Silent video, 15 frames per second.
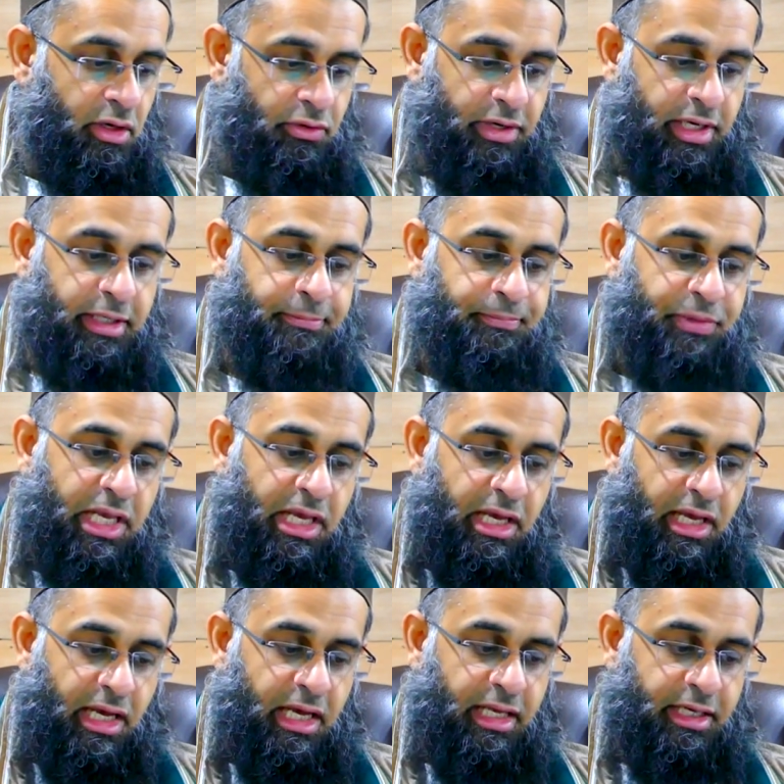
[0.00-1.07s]
Right?
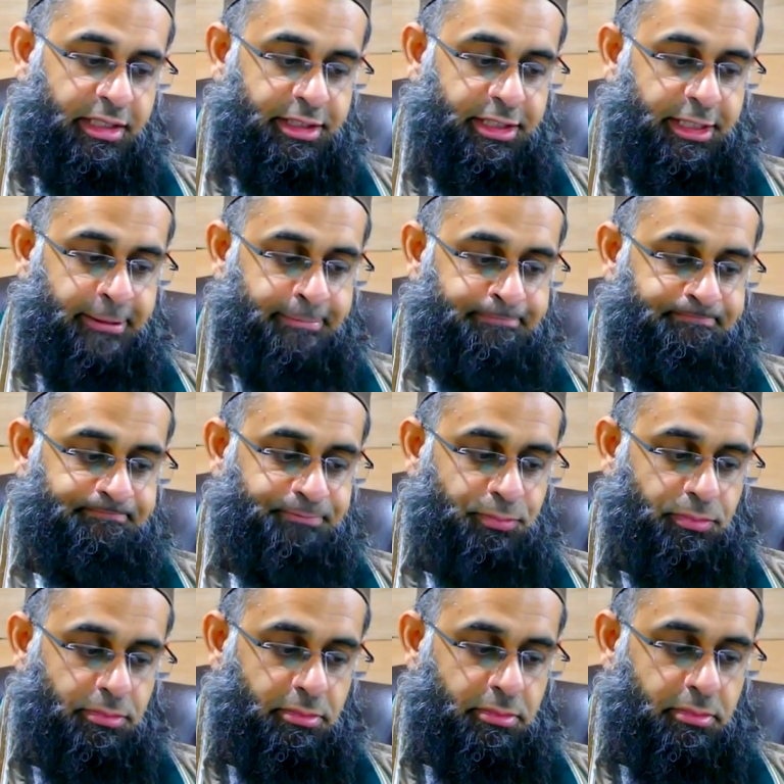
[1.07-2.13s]
And
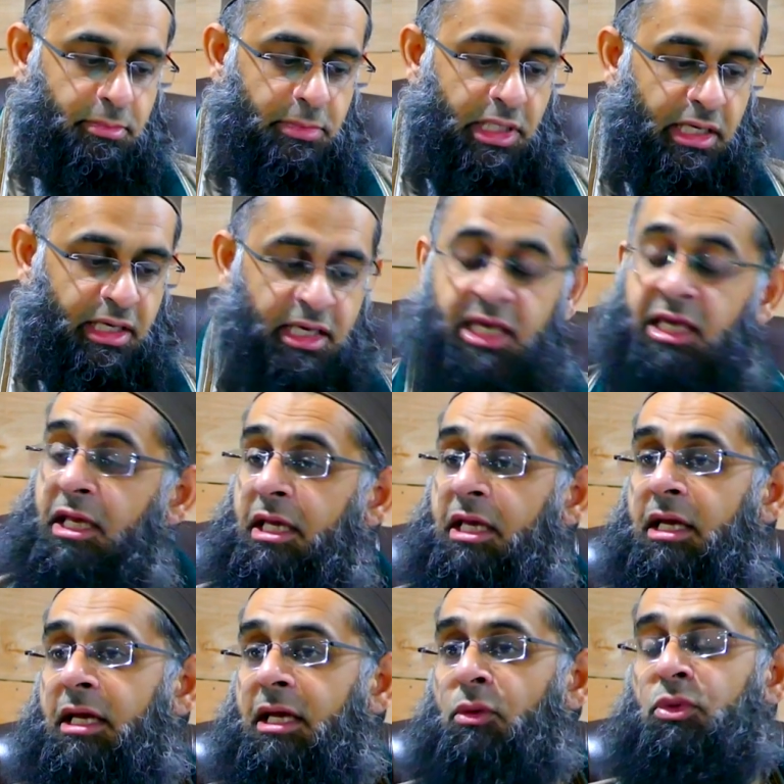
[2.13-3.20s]
he
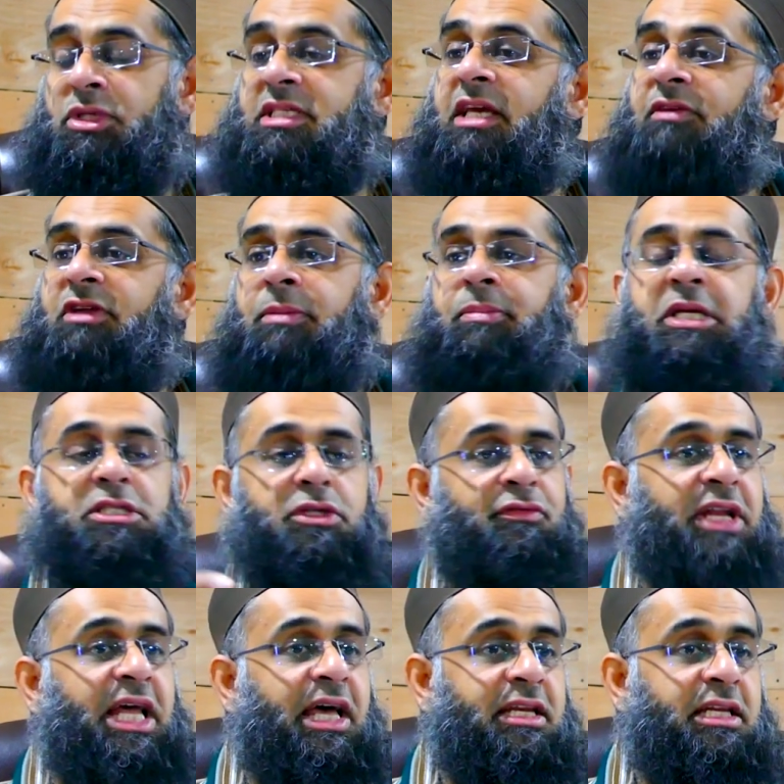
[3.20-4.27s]
was given a piece of
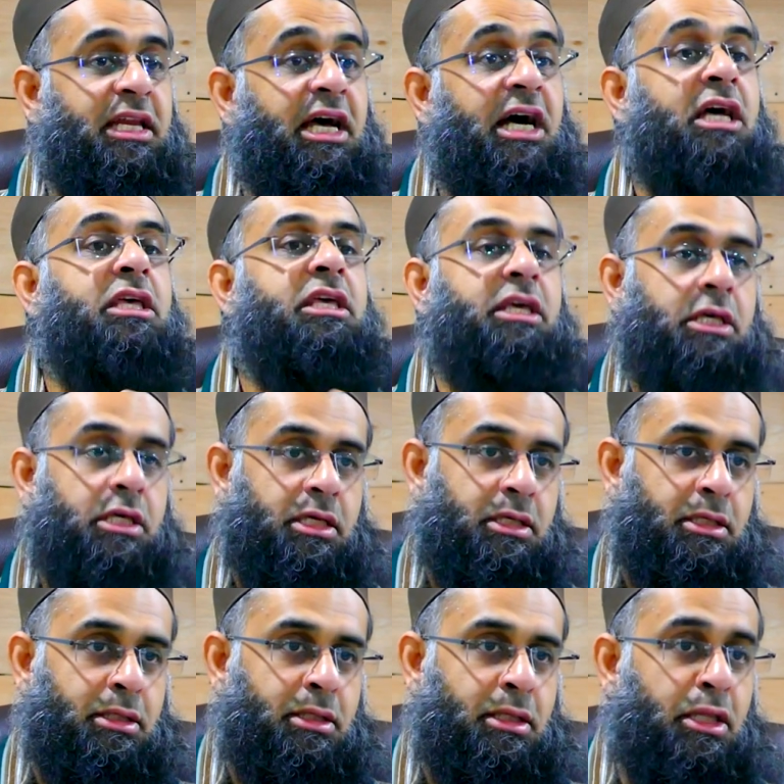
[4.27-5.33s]
land in Aqiq.
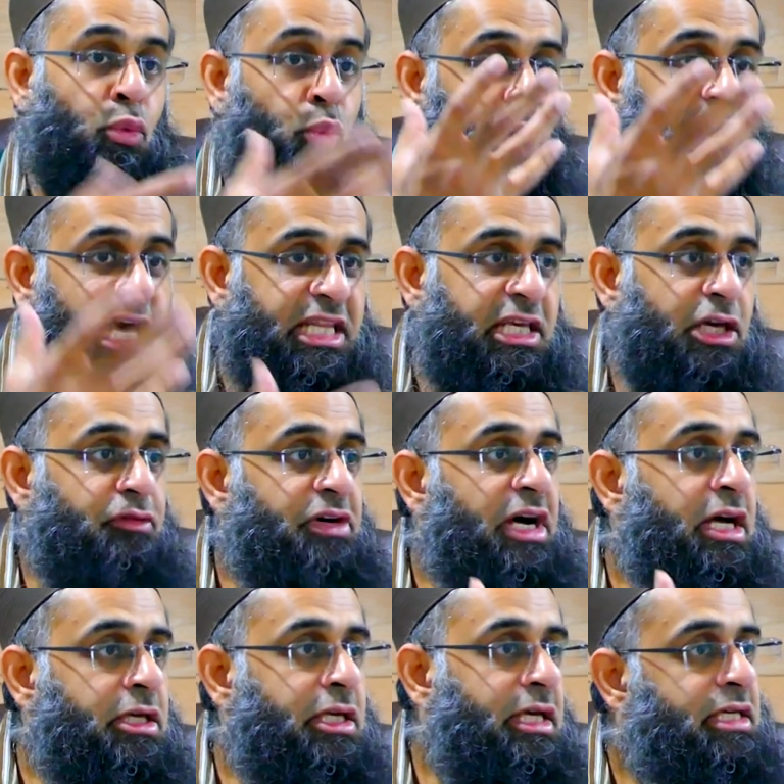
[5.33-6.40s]
The Wadi of
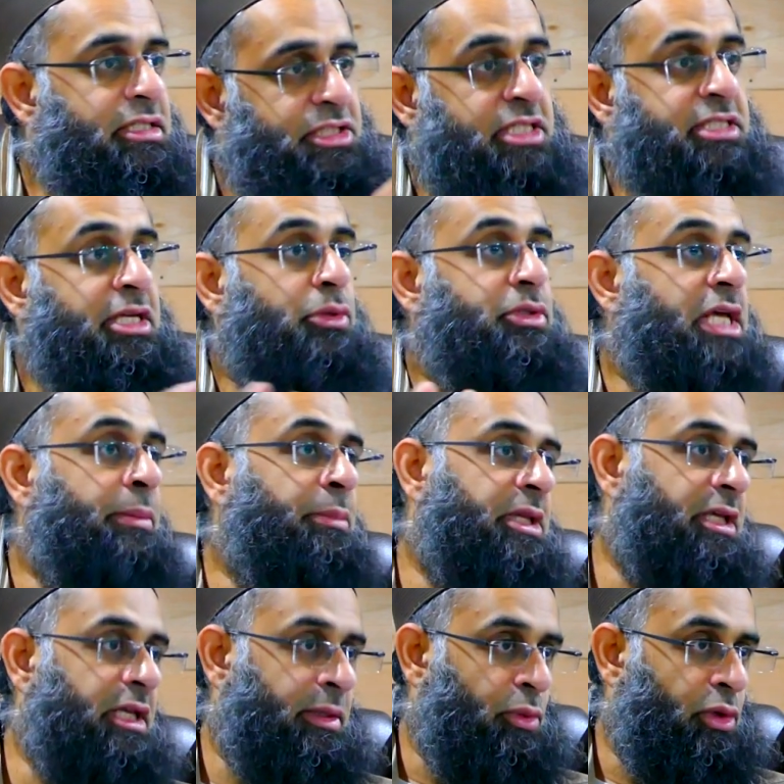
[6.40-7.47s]
Aqiq is just outside
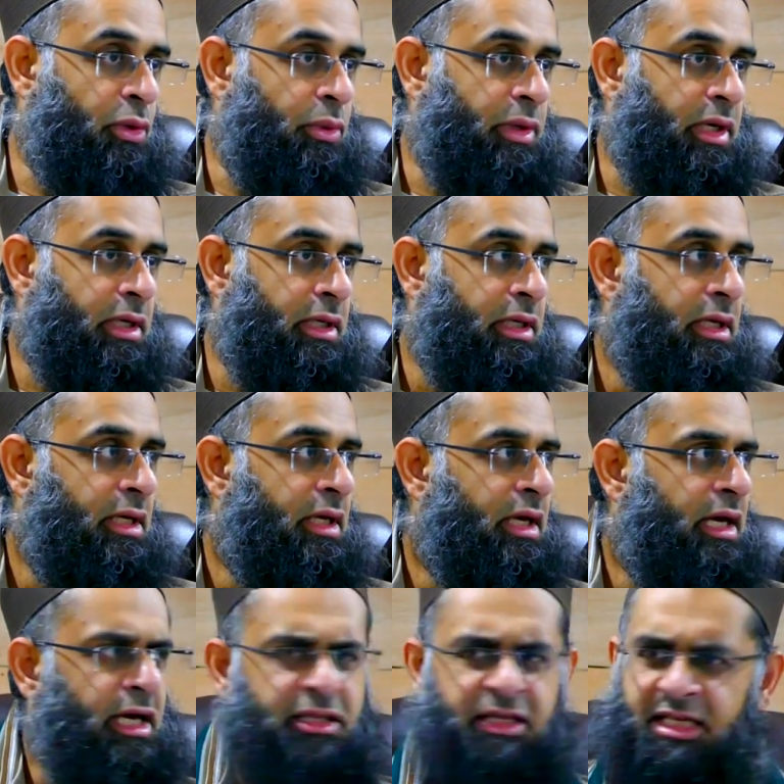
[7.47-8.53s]
Medina Munawwara.
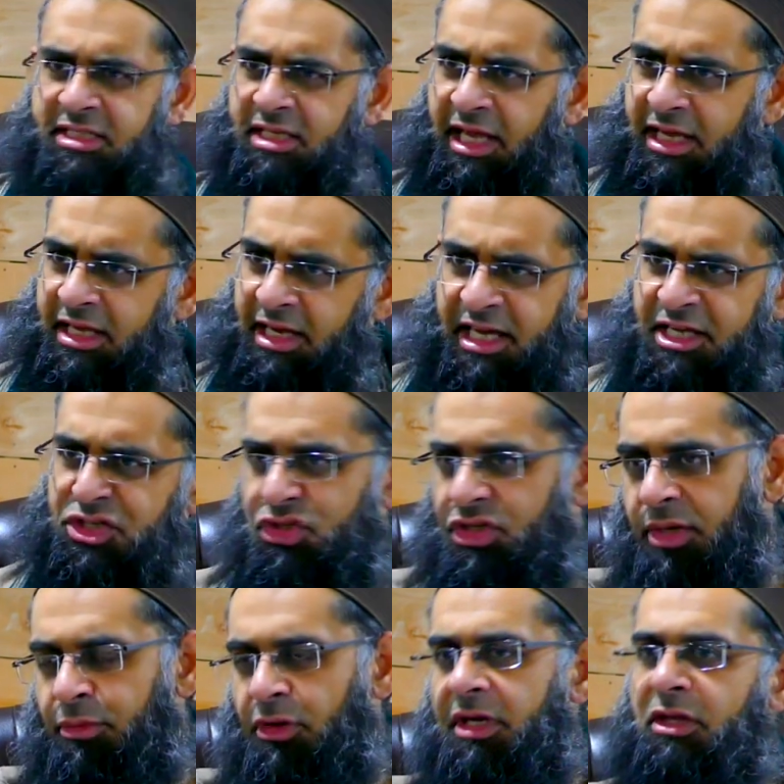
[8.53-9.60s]
I think there's like a nice
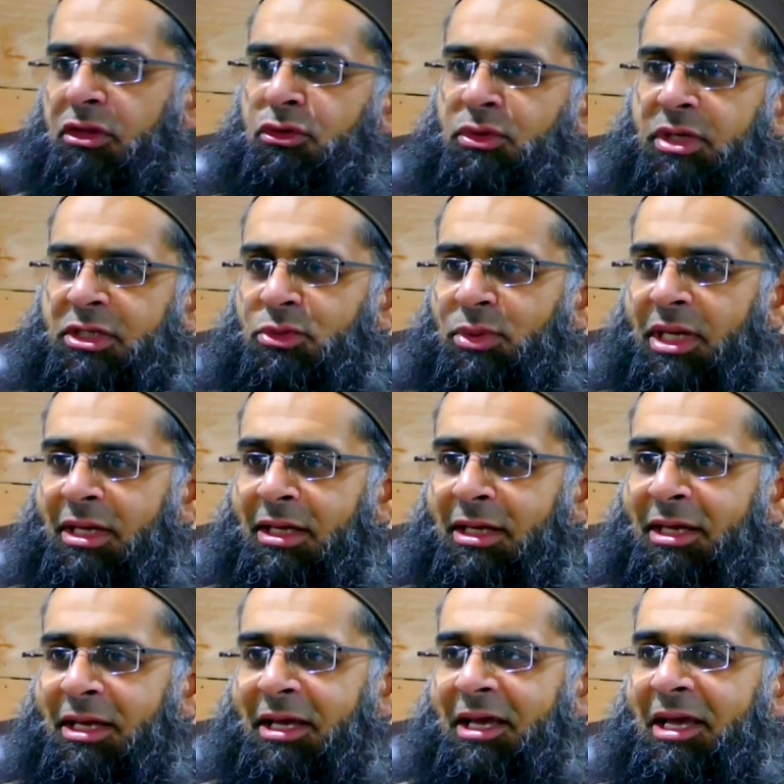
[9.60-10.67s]
stream running through it as well.
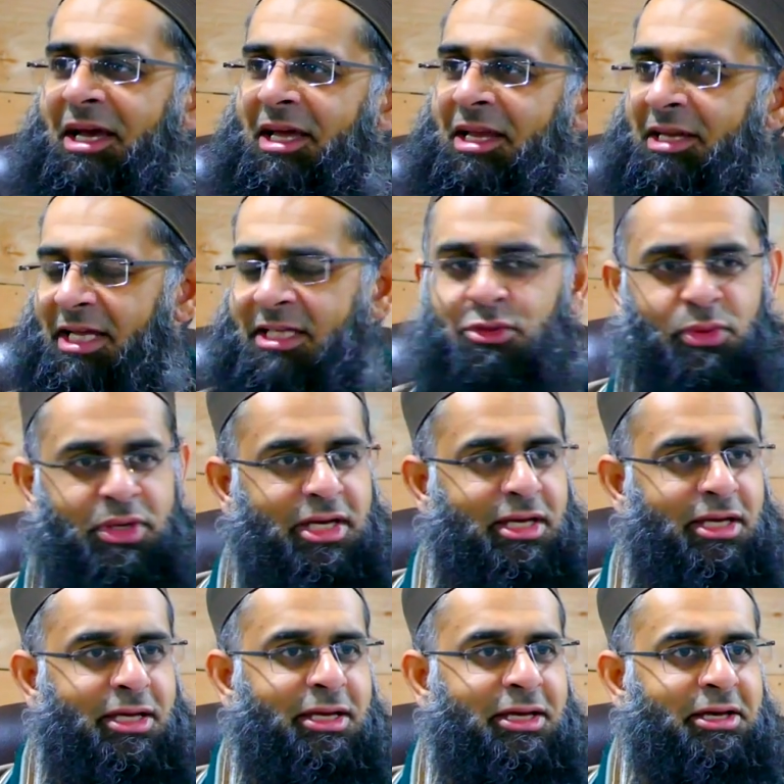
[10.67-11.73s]
And that's
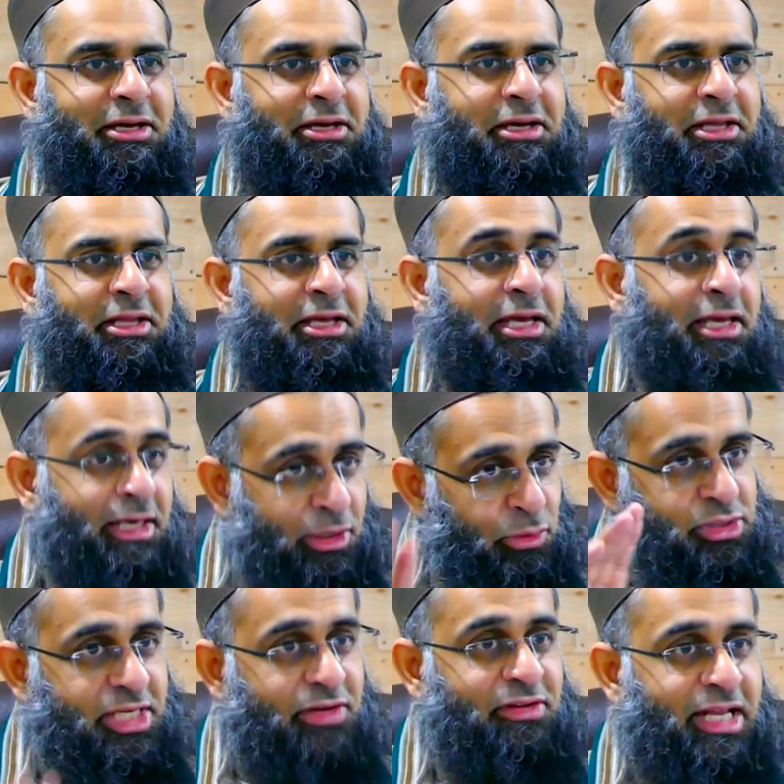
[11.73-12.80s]
where he
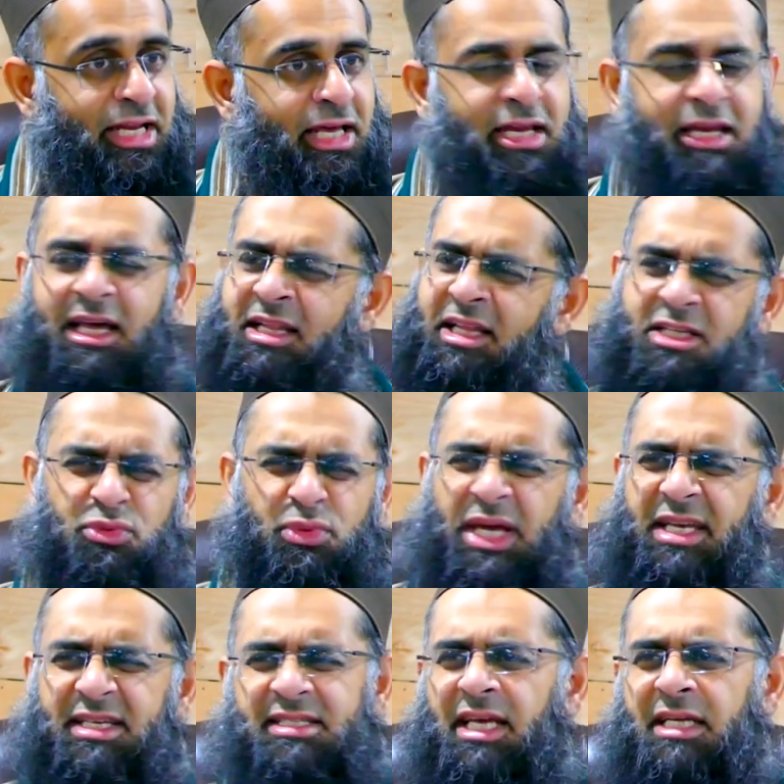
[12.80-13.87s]
was given a land. And that's where
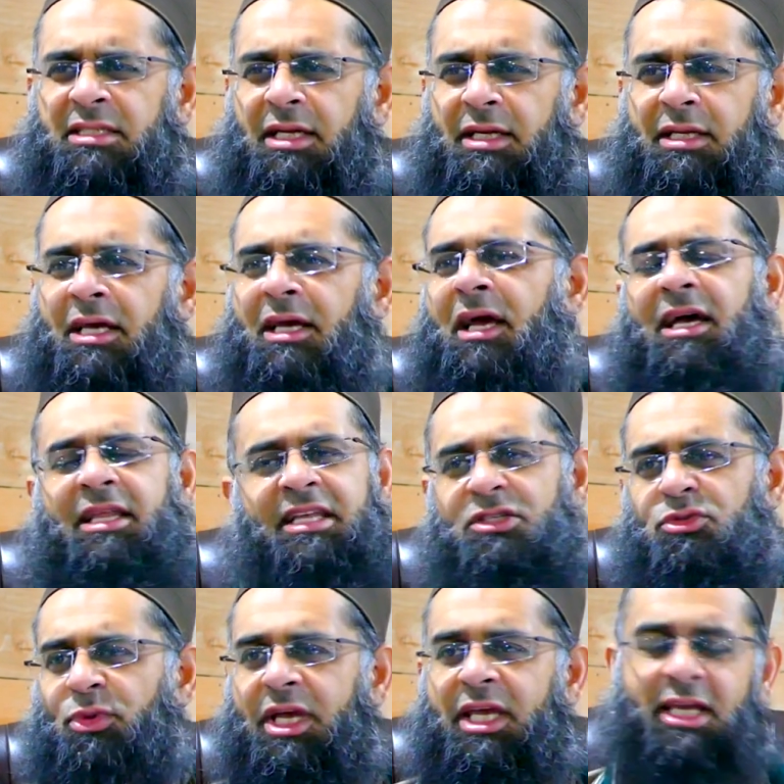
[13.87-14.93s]
he settled. And
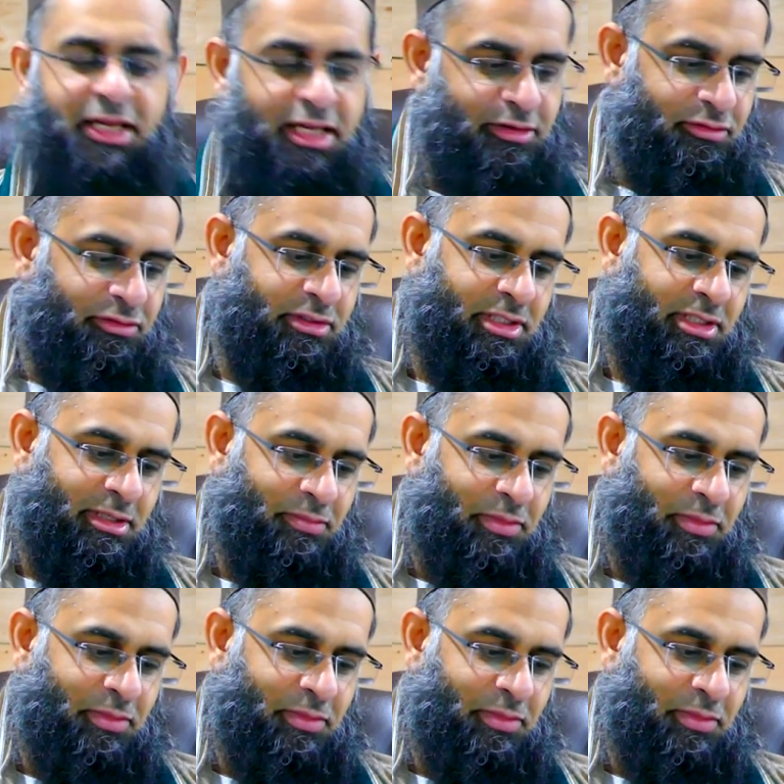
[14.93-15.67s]
that's where he lived.